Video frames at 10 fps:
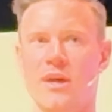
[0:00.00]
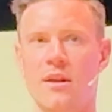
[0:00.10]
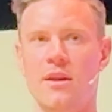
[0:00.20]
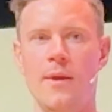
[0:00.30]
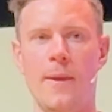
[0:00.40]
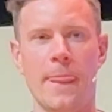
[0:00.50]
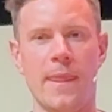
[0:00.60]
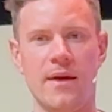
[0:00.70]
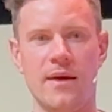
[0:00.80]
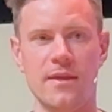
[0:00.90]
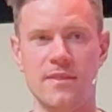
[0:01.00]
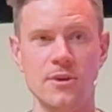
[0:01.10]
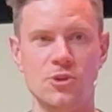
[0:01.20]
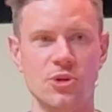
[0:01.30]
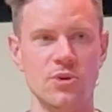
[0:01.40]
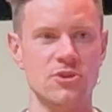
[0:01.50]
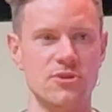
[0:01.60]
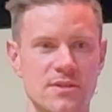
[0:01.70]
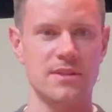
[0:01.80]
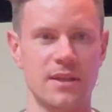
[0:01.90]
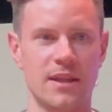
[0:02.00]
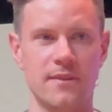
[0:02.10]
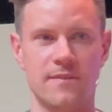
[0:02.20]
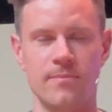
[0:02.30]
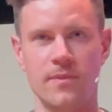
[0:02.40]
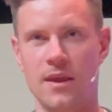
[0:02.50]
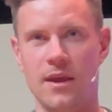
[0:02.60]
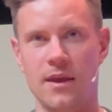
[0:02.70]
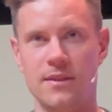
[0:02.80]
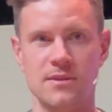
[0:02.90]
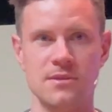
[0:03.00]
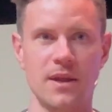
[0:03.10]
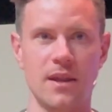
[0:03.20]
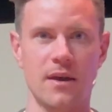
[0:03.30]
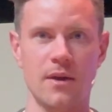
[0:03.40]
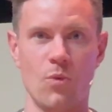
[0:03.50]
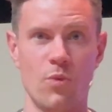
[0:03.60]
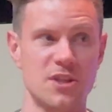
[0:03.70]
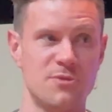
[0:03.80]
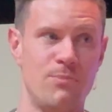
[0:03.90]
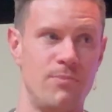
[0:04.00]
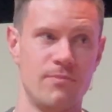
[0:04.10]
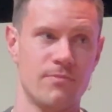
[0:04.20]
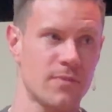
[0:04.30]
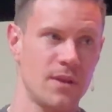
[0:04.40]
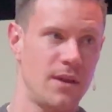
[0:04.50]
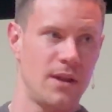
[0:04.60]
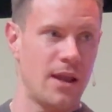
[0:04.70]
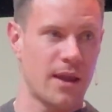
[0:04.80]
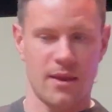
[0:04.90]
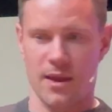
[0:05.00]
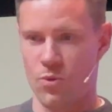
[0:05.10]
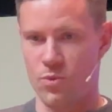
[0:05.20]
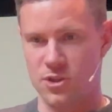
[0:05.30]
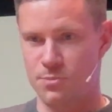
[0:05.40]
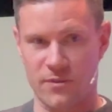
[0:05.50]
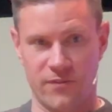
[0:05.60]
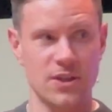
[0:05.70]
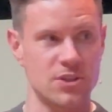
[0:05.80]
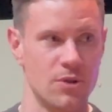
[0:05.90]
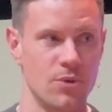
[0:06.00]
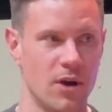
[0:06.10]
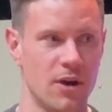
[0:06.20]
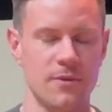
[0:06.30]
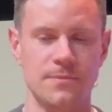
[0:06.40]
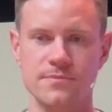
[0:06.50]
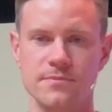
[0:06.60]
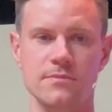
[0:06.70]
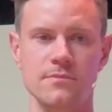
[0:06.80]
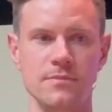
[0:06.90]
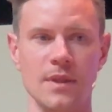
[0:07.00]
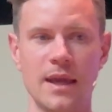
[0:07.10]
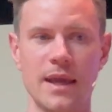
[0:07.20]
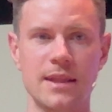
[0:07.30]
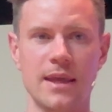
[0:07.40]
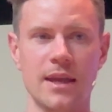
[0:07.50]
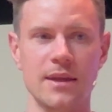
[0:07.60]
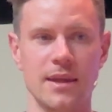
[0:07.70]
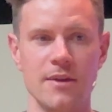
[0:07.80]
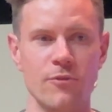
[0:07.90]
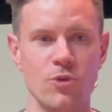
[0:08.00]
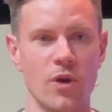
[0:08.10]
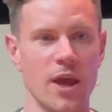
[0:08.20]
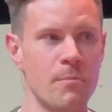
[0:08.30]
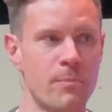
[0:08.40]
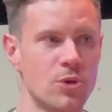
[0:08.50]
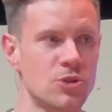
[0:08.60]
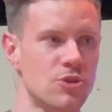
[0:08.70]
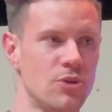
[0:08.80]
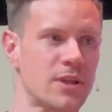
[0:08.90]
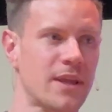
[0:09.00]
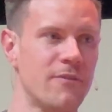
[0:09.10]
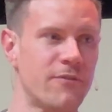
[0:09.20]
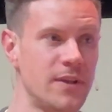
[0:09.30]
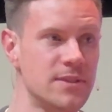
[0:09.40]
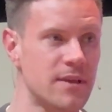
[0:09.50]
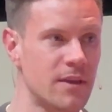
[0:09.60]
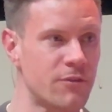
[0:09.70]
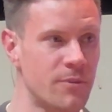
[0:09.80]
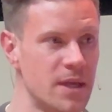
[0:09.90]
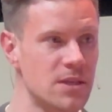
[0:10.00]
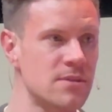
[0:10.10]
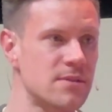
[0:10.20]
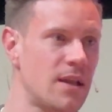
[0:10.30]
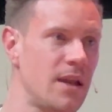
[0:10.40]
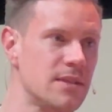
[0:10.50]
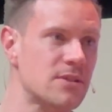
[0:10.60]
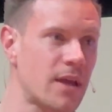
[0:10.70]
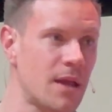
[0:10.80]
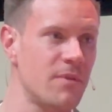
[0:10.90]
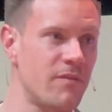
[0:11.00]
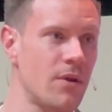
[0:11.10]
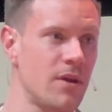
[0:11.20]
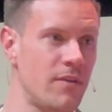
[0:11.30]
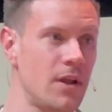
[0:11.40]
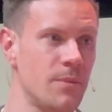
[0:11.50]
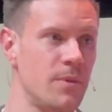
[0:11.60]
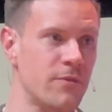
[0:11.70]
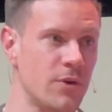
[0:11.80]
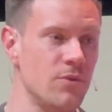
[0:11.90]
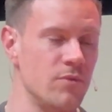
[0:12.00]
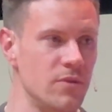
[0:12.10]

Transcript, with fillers: And uh, I think it's so interesting that it doesn't matter which like in which profession you are, it can give you input or it can filter information that later can be very valuable for you